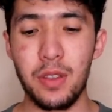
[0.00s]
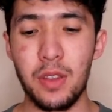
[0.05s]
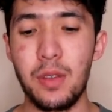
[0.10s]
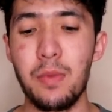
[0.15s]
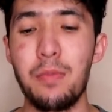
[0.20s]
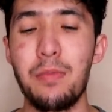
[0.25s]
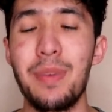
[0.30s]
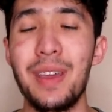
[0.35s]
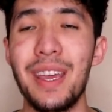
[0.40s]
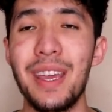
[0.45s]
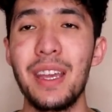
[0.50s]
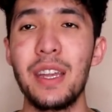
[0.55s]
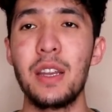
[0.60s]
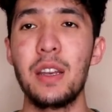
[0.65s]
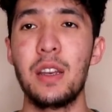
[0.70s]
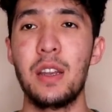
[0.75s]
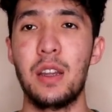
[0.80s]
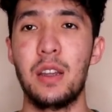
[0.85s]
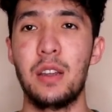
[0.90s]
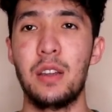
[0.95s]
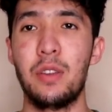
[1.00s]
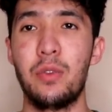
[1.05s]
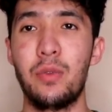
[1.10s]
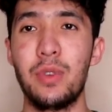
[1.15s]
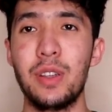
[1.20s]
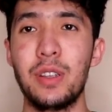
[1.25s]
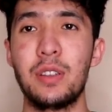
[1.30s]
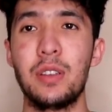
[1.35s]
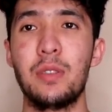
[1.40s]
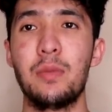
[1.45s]
The main
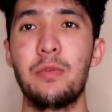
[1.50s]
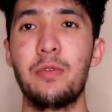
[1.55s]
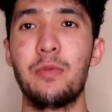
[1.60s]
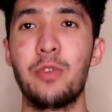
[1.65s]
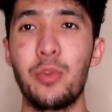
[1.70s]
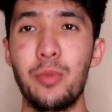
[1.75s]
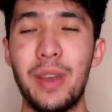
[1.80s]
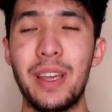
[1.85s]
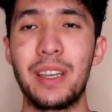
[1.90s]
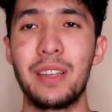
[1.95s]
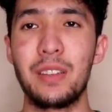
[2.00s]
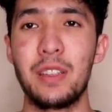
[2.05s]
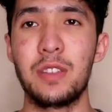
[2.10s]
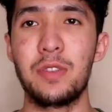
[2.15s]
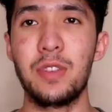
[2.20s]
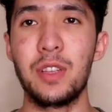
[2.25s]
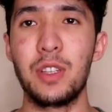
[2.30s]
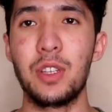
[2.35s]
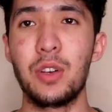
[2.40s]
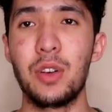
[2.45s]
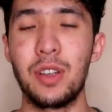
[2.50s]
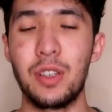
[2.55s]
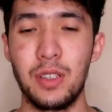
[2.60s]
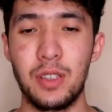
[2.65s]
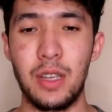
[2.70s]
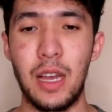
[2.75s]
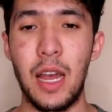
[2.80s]
reason for making this video is